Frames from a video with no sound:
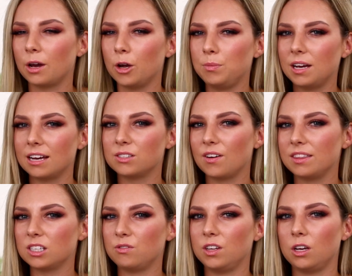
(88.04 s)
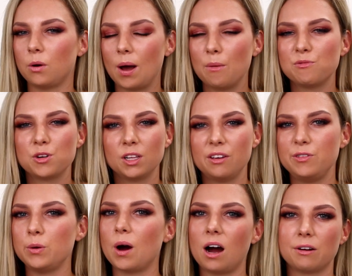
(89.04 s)
I hope you guys find this video helpful.
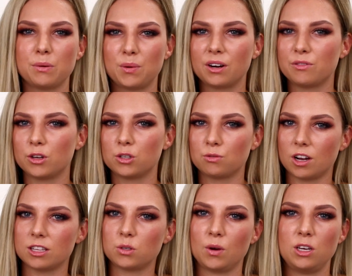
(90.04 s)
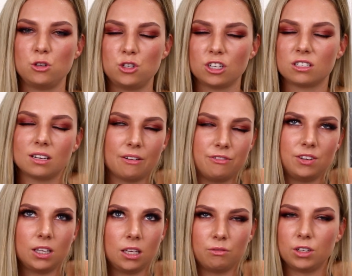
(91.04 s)
If you are in one of those ruts where you just are
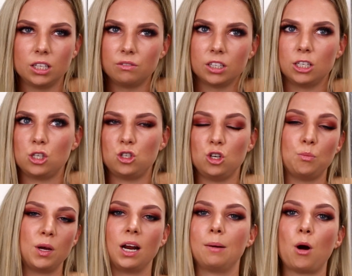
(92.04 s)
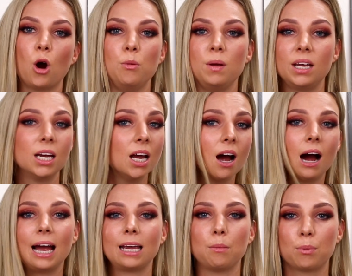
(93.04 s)
feeling really, really stupid, I'm hoping
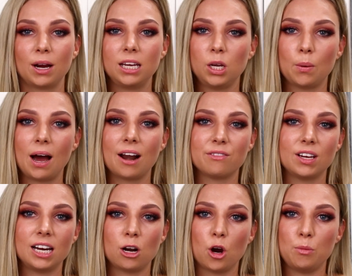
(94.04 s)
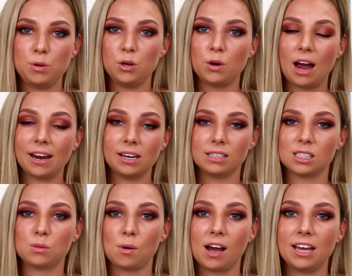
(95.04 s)
I can break you out of it and hope you I can
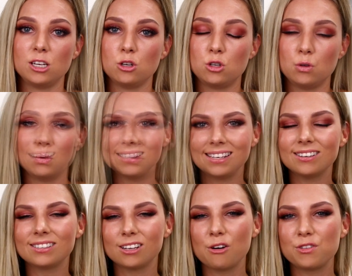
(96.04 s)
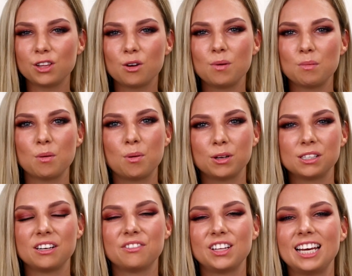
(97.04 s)
inspire you to see yourself a little bit more
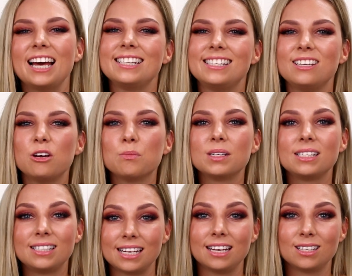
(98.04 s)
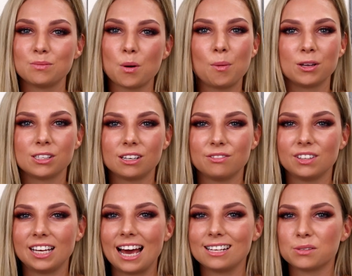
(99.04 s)
positively and see your mistakes more
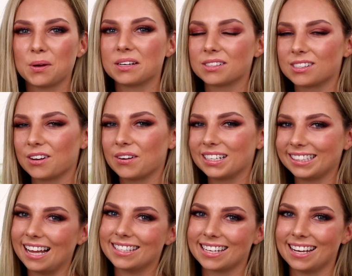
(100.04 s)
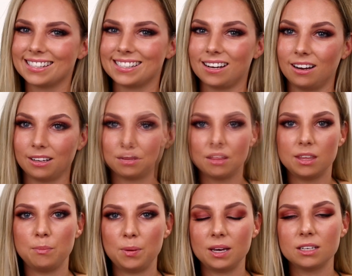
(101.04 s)
positively as well. So let's get started.
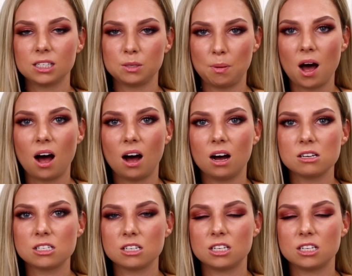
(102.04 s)
The biggest part